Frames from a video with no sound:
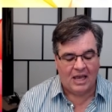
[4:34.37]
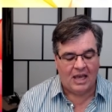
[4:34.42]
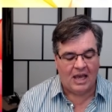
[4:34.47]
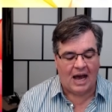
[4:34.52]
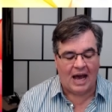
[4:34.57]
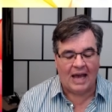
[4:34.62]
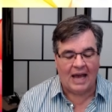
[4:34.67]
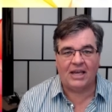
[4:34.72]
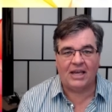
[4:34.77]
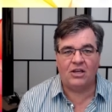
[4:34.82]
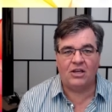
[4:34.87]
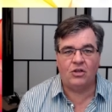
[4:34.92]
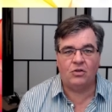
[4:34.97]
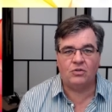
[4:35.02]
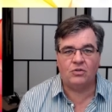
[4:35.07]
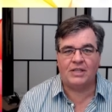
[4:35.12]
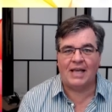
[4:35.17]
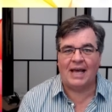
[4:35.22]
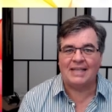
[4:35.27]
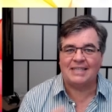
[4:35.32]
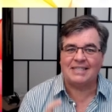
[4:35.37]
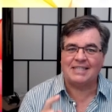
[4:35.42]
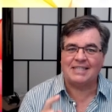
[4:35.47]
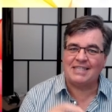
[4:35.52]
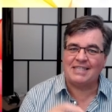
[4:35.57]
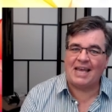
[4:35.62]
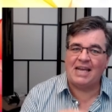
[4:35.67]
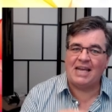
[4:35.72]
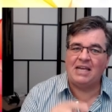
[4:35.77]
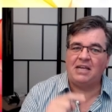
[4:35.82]
I can use that
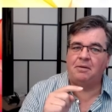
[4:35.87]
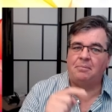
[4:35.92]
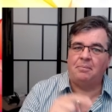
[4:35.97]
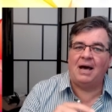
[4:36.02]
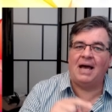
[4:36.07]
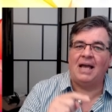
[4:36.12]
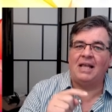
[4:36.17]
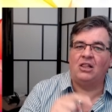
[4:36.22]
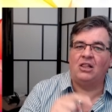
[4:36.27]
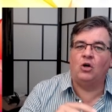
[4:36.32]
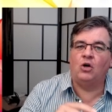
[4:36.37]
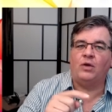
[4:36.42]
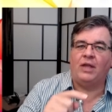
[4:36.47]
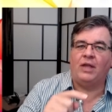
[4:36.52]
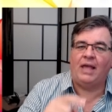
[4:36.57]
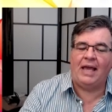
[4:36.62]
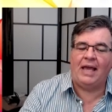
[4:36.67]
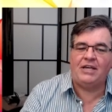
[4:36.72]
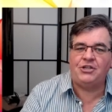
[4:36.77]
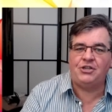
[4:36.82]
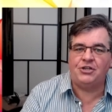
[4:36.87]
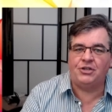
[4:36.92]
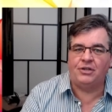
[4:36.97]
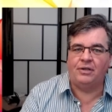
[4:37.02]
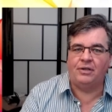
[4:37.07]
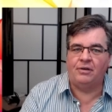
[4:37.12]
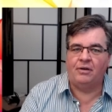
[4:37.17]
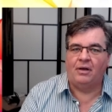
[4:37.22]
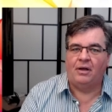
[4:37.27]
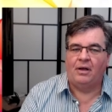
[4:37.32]
send my
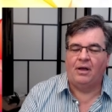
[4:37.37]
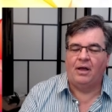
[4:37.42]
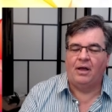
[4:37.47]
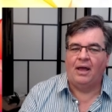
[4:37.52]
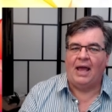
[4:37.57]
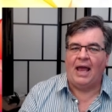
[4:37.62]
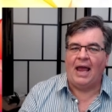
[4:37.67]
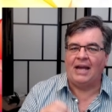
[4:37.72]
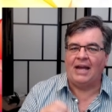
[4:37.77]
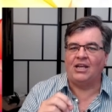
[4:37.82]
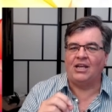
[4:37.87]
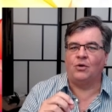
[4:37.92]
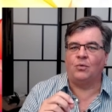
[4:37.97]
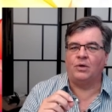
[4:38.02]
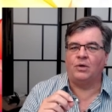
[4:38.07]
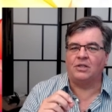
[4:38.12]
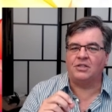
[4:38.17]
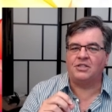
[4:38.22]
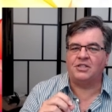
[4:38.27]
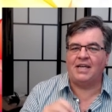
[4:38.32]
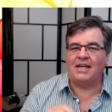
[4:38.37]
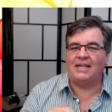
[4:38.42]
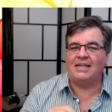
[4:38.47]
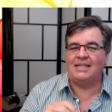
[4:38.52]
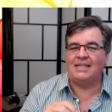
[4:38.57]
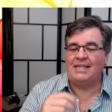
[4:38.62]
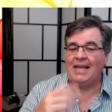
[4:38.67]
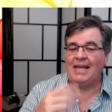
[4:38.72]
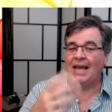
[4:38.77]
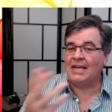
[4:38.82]
location and it will send a
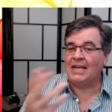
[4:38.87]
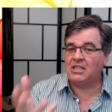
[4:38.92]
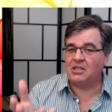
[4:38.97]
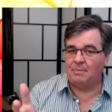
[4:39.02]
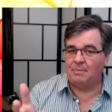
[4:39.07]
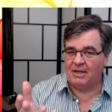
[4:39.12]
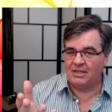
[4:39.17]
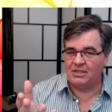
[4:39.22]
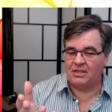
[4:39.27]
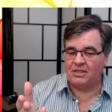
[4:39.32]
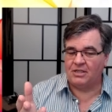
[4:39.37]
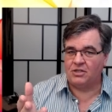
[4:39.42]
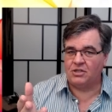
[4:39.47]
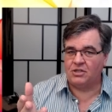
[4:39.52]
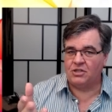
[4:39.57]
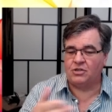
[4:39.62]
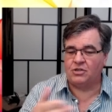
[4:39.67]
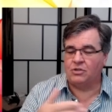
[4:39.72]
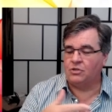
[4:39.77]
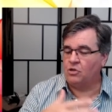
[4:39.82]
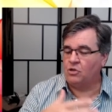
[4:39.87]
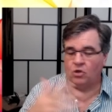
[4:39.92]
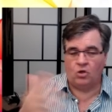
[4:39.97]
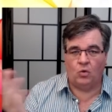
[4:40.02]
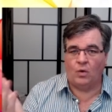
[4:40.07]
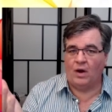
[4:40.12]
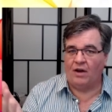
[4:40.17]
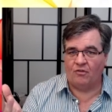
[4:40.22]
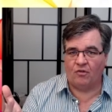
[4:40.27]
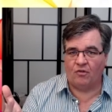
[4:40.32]
text message to
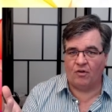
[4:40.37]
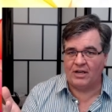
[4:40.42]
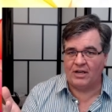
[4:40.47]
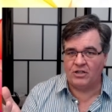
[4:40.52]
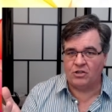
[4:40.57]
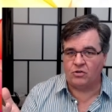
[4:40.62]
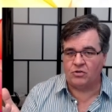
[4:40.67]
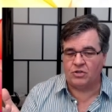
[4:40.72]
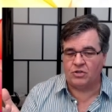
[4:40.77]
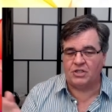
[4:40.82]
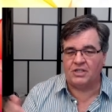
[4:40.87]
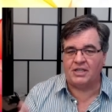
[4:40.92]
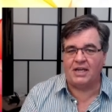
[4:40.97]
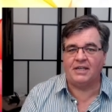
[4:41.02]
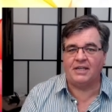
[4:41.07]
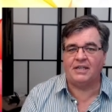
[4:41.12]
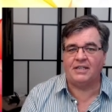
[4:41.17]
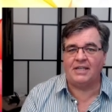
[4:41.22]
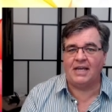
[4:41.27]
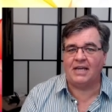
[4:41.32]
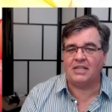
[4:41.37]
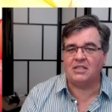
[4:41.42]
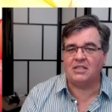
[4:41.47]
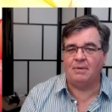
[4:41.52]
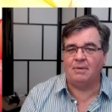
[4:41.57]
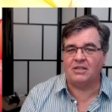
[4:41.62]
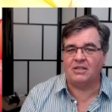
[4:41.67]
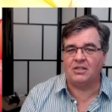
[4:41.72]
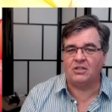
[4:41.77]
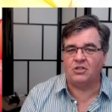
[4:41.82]
whoever I choose to send a text
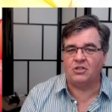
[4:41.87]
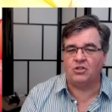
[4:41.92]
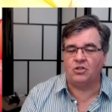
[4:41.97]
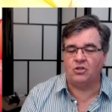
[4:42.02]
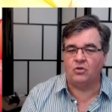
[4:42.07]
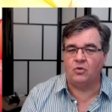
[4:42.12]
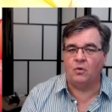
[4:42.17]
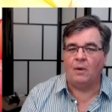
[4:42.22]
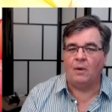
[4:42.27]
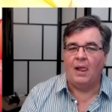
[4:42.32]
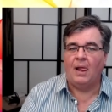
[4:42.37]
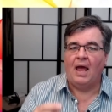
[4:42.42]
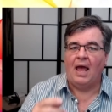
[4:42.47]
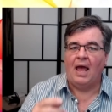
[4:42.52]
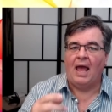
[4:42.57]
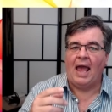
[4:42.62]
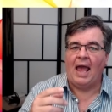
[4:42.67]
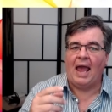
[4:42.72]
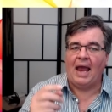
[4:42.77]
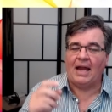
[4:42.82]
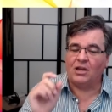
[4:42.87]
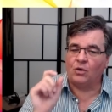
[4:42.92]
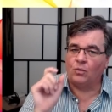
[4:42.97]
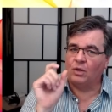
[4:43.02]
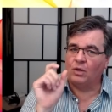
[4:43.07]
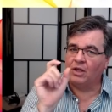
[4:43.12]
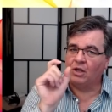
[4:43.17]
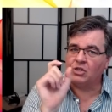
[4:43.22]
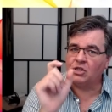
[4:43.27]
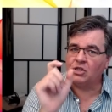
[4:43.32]
message to, and it
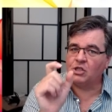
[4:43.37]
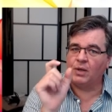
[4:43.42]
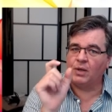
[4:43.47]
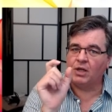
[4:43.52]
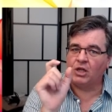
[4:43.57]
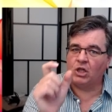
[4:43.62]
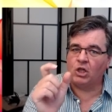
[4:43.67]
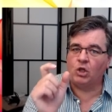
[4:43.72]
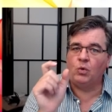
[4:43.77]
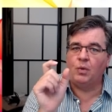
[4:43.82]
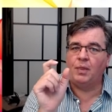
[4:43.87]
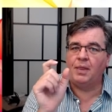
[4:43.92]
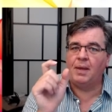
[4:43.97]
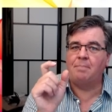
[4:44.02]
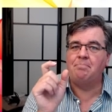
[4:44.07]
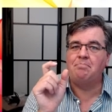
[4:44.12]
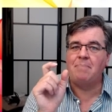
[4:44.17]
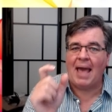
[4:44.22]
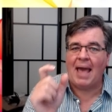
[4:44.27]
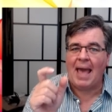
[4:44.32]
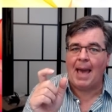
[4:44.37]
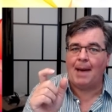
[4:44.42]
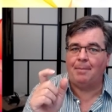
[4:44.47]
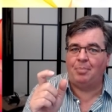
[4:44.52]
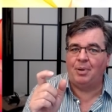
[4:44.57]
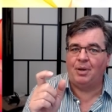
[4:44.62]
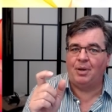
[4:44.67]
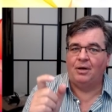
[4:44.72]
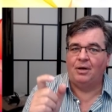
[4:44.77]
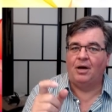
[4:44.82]
will also include the
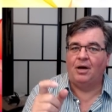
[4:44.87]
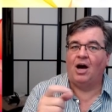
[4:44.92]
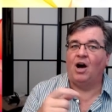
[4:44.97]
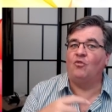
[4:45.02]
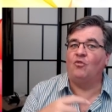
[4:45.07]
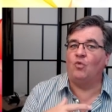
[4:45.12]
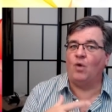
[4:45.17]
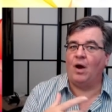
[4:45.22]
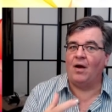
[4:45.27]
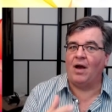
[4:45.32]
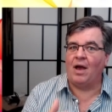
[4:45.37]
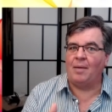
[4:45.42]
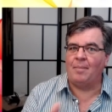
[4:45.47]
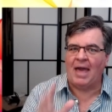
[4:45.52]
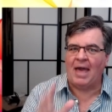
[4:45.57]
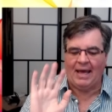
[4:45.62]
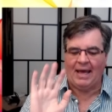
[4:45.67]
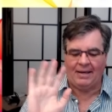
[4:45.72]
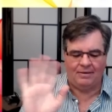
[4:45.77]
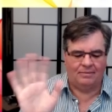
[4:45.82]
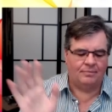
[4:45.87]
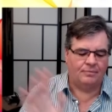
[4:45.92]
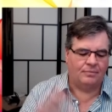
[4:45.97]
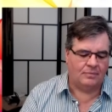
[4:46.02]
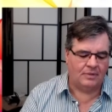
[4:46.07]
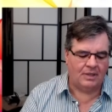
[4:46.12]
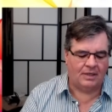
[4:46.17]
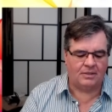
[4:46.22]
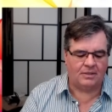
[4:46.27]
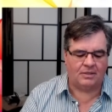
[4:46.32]
map of where I'm at.
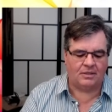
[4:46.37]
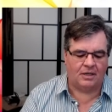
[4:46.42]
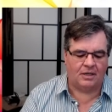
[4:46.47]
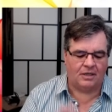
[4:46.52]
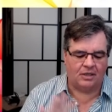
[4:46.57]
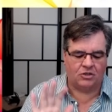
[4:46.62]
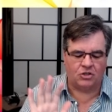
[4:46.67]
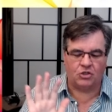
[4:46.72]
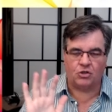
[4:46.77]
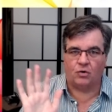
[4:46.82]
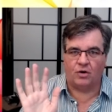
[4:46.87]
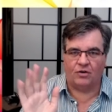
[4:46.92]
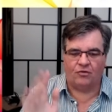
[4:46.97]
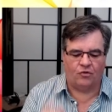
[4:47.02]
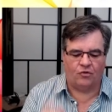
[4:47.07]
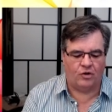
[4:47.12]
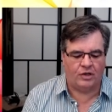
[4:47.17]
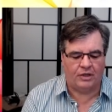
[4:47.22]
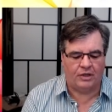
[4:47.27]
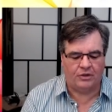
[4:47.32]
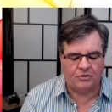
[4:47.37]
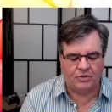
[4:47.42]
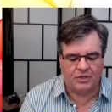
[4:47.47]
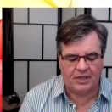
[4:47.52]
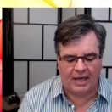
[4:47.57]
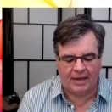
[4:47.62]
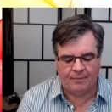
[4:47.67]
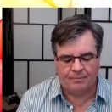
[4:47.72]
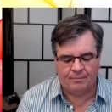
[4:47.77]
That's another story for another day.